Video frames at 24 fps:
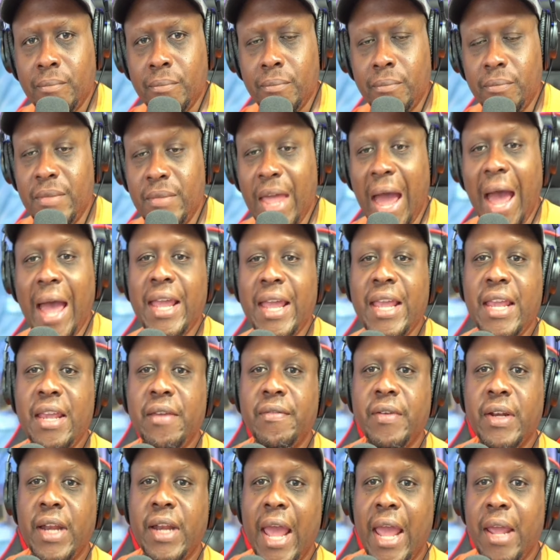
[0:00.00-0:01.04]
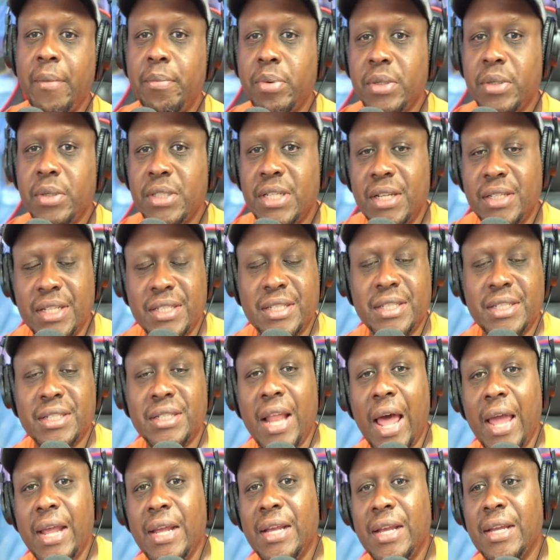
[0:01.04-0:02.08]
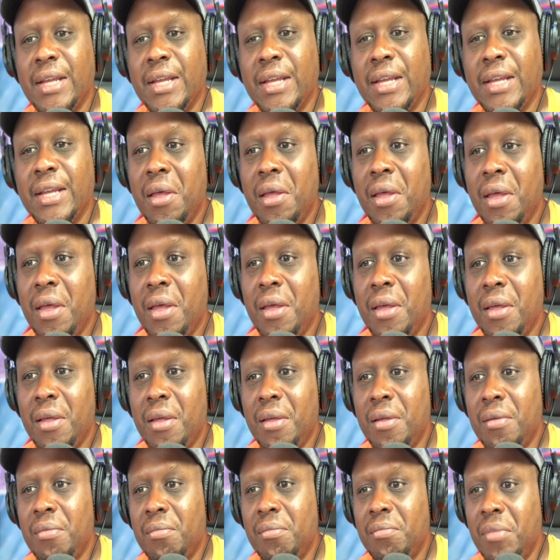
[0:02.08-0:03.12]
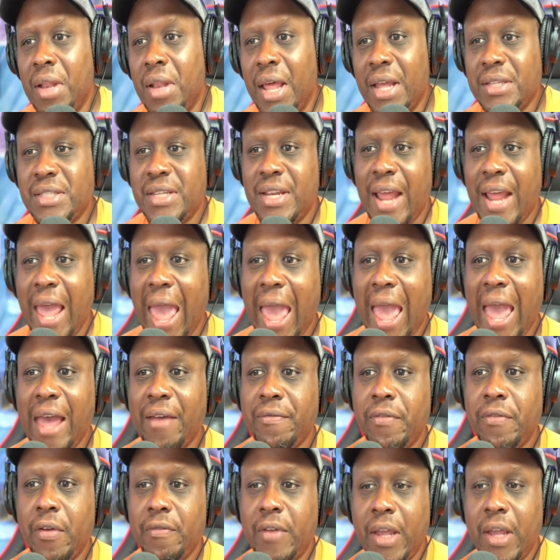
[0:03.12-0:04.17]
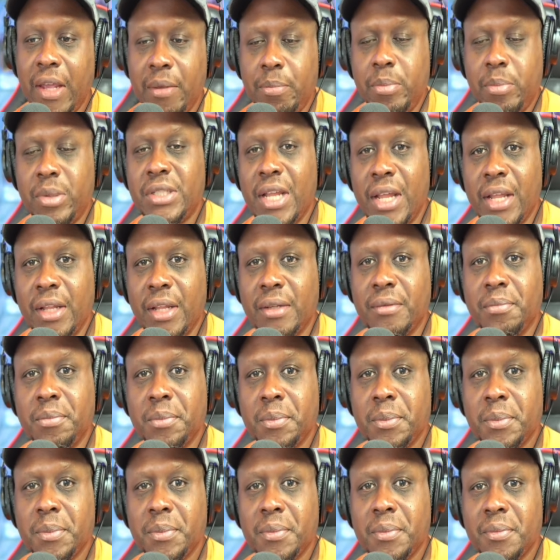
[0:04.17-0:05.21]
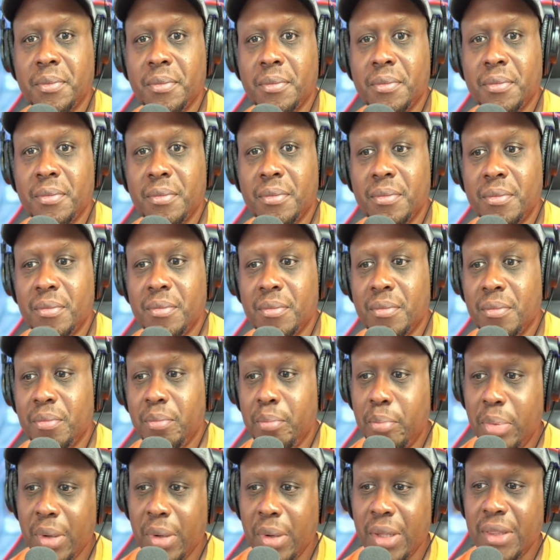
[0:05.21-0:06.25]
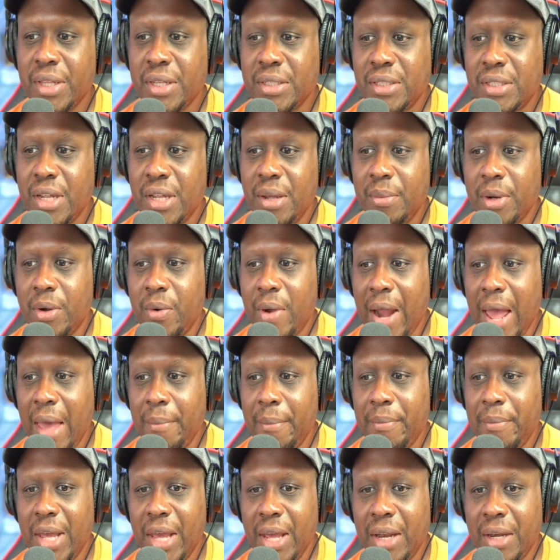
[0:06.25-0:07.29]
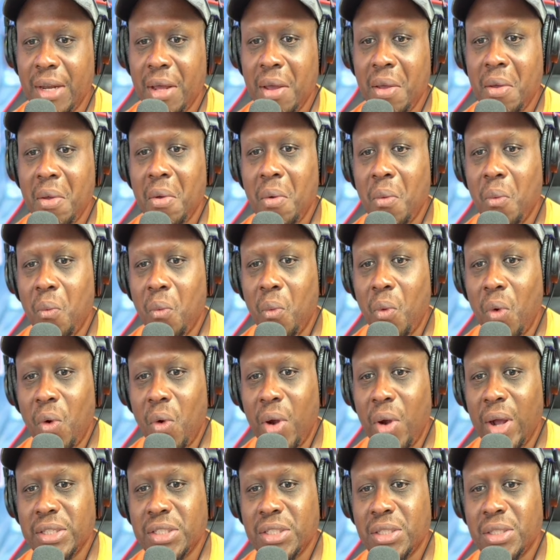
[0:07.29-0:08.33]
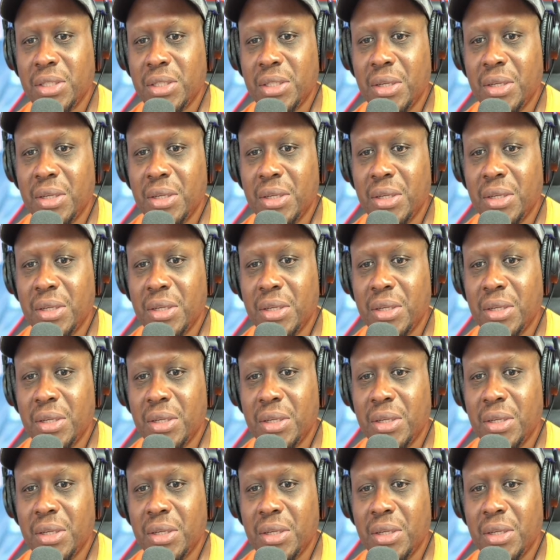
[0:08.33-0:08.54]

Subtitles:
Not even 8%. This is like less than half of 8%. But this Democrat, man, wants